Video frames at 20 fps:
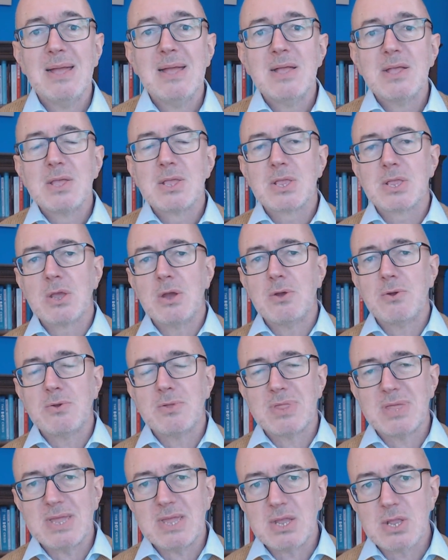So
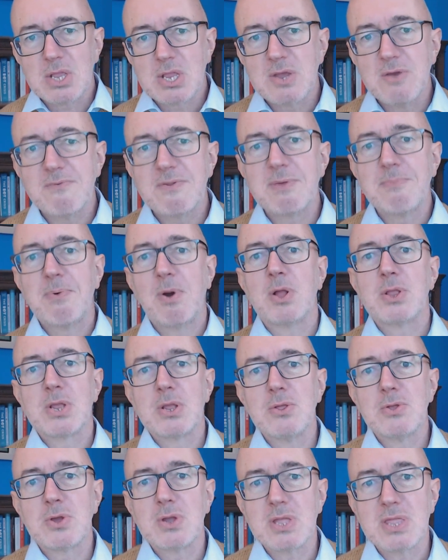the Conservative Party
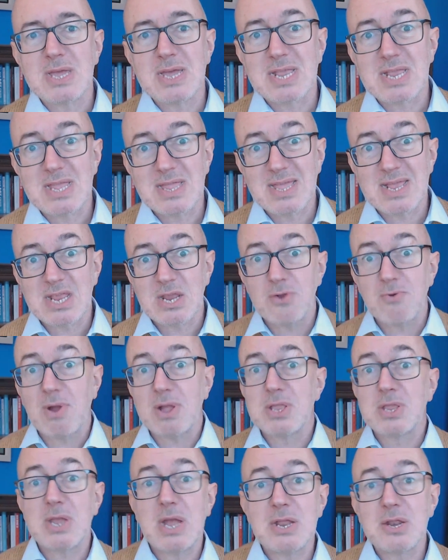look at this and they say, right,
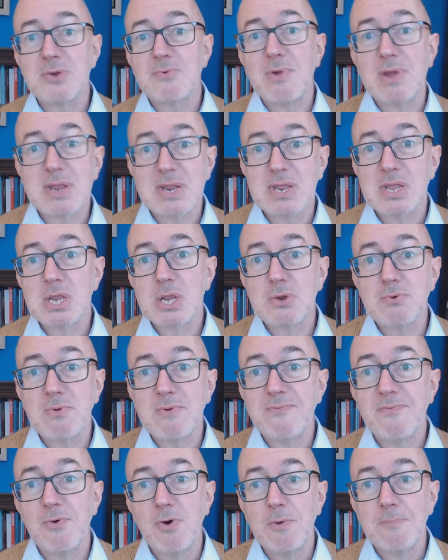gender recognition
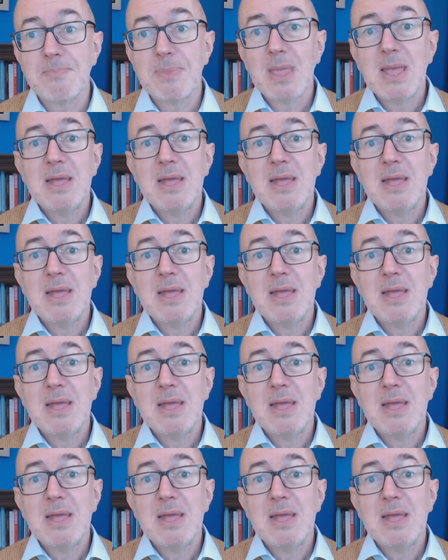reform,